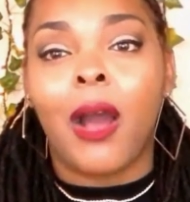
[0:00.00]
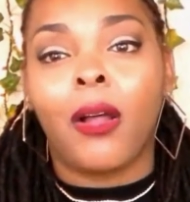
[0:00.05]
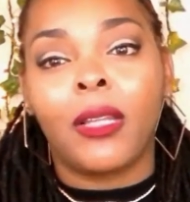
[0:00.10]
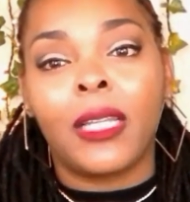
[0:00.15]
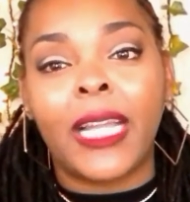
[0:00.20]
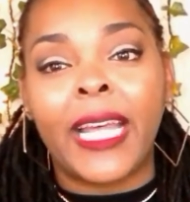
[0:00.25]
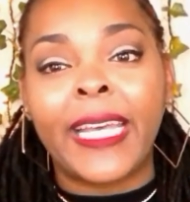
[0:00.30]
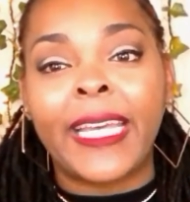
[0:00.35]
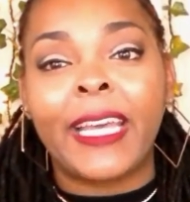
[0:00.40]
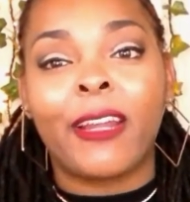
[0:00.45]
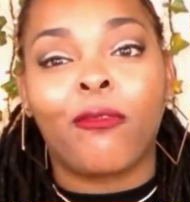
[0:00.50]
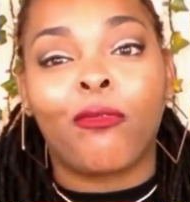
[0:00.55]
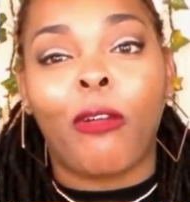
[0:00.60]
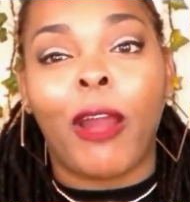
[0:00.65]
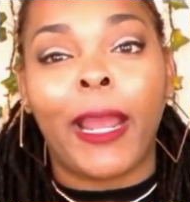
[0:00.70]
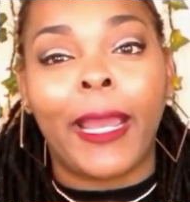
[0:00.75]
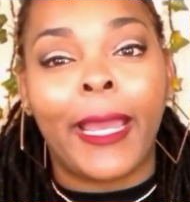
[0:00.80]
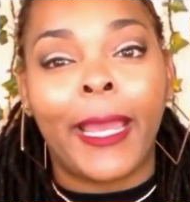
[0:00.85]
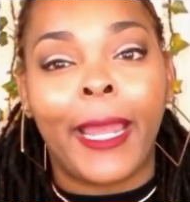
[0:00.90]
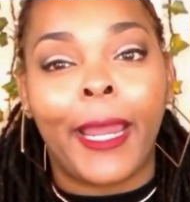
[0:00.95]
I'll link it
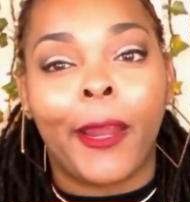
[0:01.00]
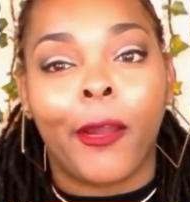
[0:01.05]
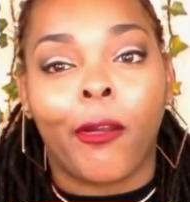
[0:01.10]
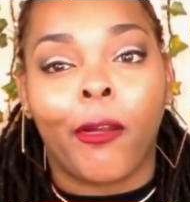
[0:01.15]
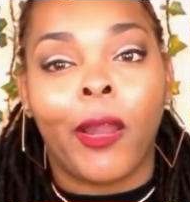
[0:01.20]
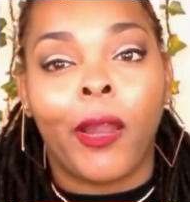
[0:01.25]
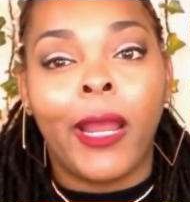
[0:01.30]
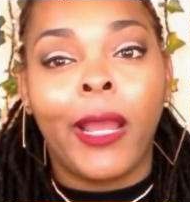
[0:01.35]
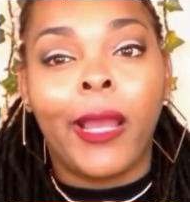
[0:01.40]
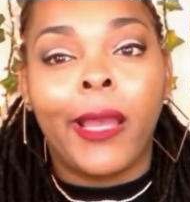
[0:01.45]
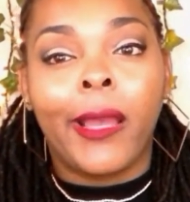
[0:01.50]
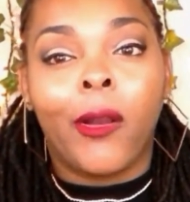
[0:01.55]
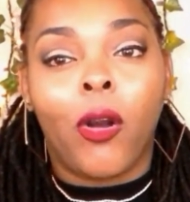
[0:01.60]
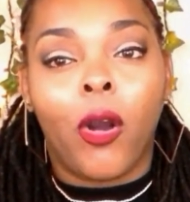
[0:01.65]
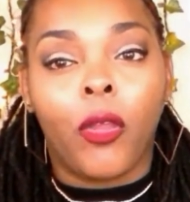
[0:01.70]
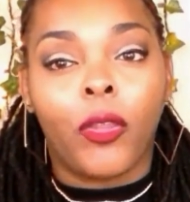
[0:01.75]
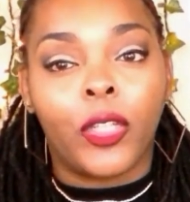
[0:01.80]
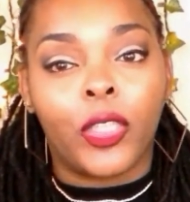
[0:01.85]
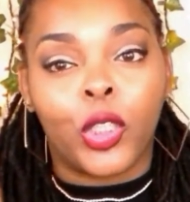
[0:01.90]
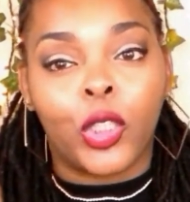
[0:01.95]
right here
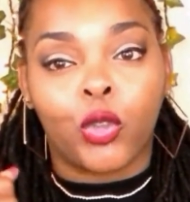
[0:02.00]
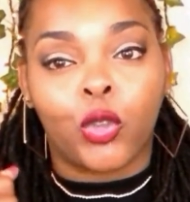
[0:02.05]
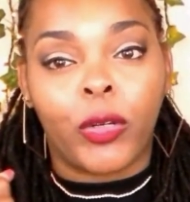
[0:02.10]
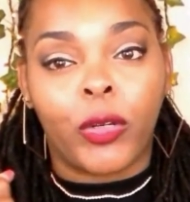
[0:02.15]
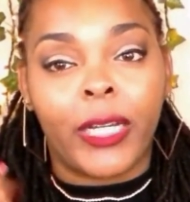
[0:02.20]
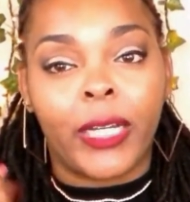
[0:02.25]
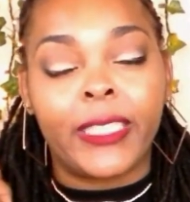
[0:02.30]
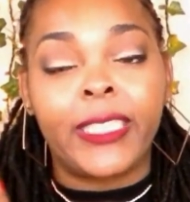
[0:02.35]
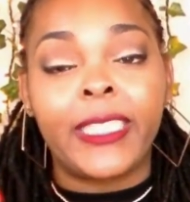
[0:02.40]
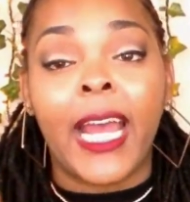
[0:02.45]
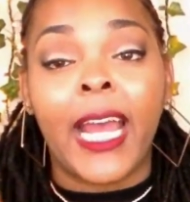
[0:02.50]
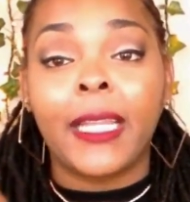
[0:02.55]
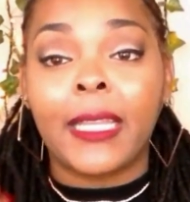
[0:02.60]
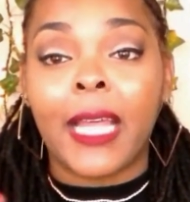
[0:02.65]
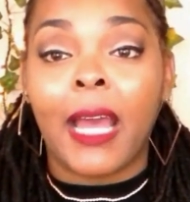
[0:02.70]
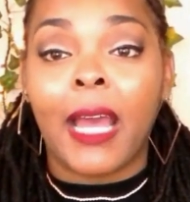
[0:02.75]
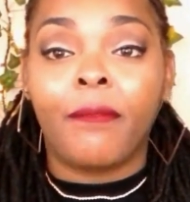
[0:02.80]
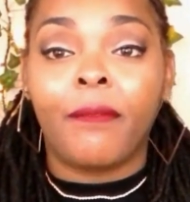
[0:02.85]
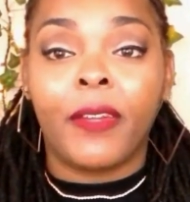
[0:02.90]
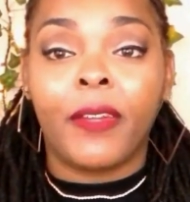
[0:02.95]
on the screen.
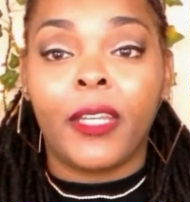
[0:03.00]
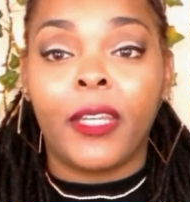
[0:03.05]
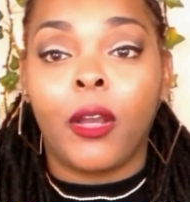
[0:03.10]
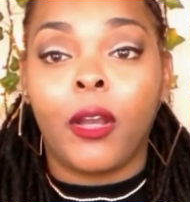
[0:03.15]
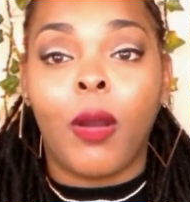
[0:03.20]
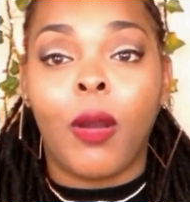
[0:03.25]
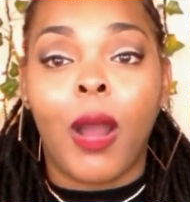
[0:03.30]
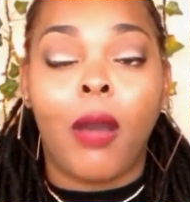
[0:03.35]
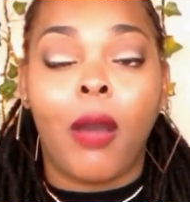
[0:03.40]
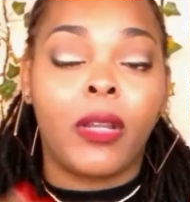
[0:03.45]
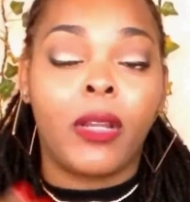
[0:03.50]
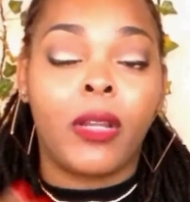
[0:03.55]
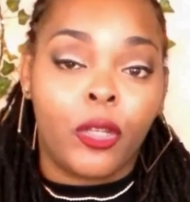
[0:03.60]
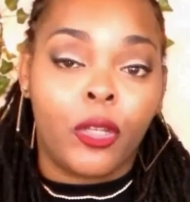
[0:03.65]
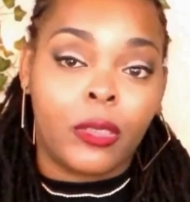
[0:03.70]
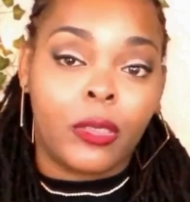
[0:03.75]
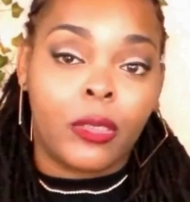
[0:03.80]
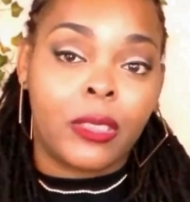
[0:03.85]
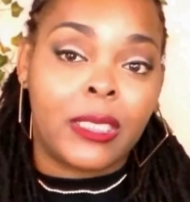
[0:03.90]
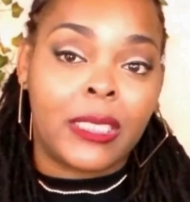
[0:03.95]
Check that video out and
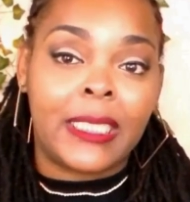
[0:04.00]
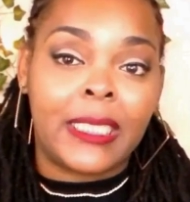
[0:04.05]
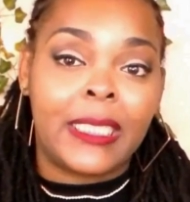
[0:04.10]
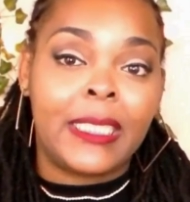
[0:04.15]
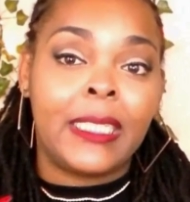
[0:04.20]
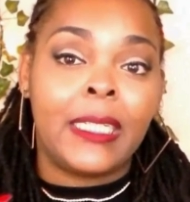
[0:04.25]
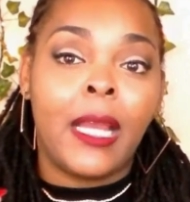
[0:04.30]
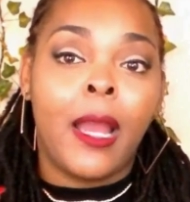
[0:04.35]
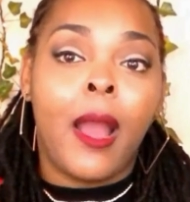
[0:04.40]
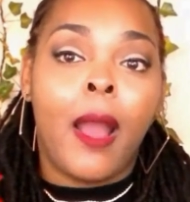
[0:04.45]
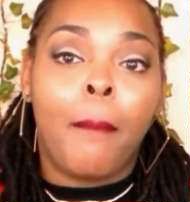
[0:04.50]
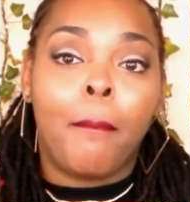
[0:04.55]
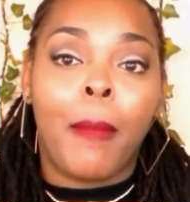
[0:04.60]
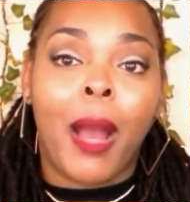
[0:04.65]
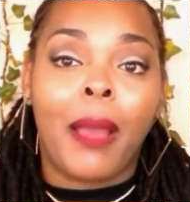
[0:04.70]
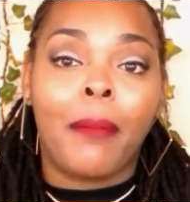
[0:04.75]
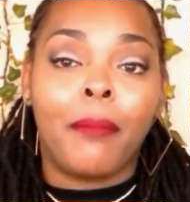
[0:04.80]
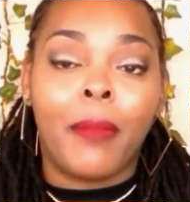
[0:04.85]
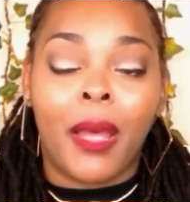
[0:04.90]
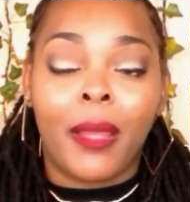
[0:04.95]
you'll see
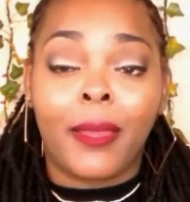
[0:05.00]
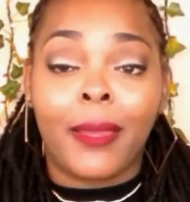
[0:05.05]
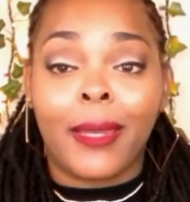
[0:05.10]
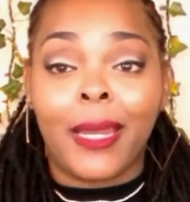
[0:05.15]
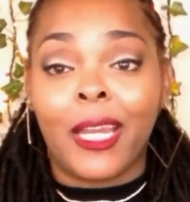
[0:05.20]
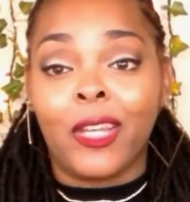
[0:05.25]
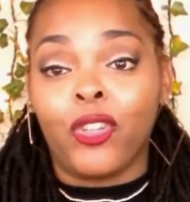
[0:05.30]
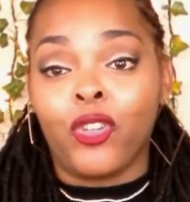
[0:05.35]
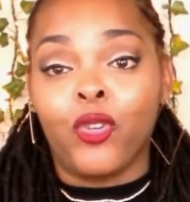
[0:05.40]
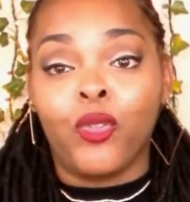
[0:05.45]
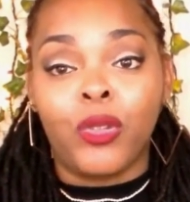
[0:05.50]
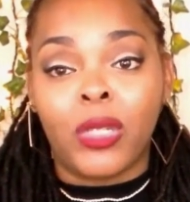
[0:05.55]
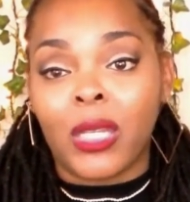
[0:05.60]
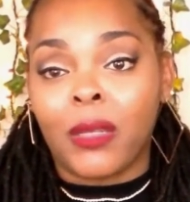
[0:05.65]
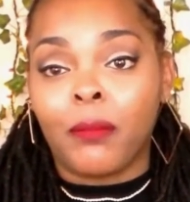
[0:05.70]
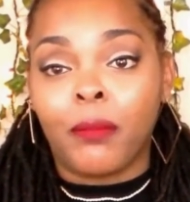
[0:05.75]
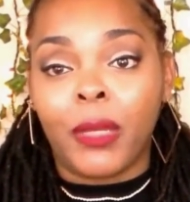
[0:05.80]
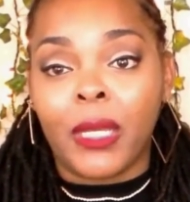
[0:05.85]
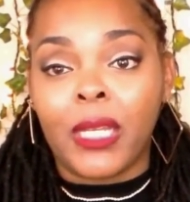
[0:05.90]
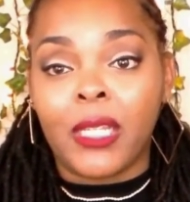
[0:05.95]
my method in
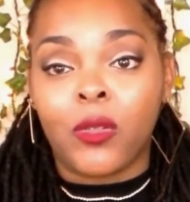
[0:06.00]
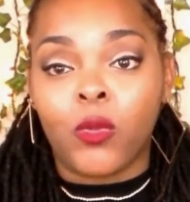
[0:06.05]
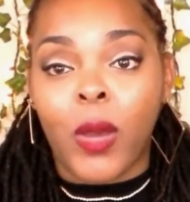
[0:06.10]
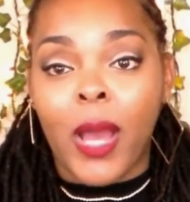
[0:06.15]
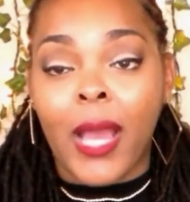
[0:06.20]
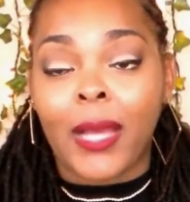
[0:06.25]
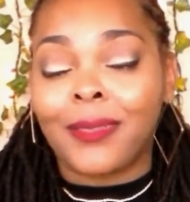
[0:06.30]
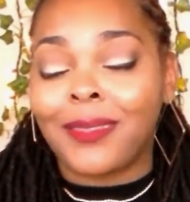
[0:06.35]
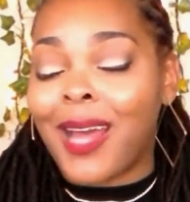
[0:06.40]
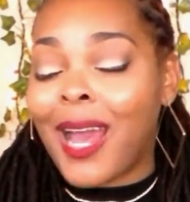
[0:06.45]
using beeswax.